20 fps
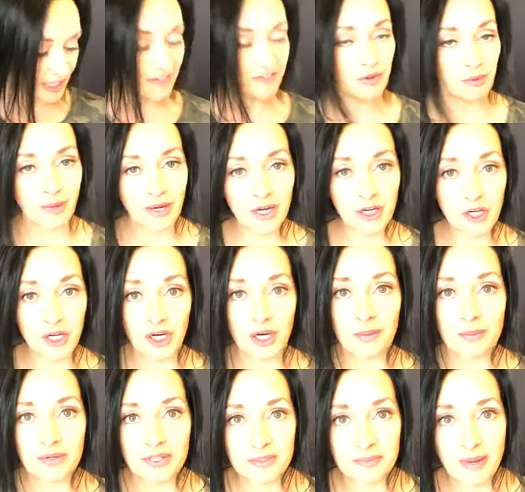If you wanna
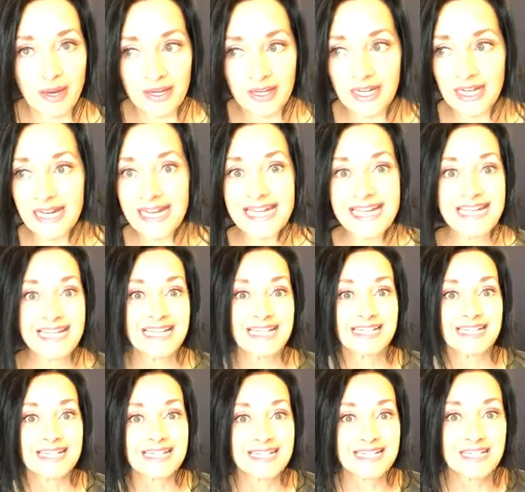curb your spending,
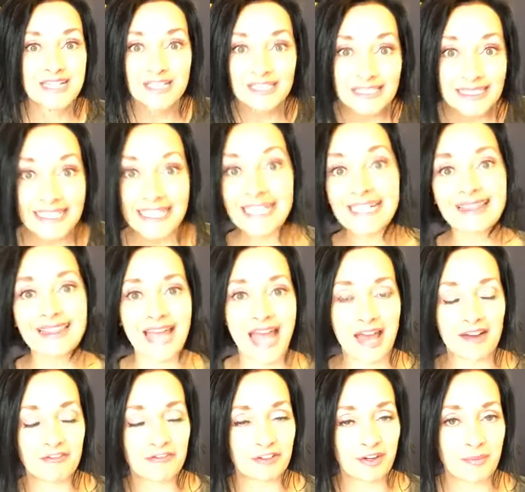delete
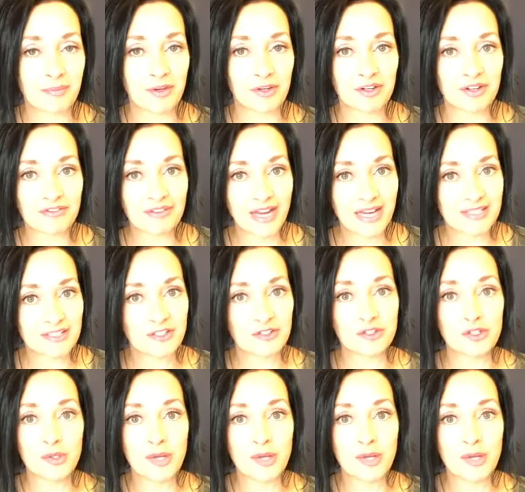that from your device.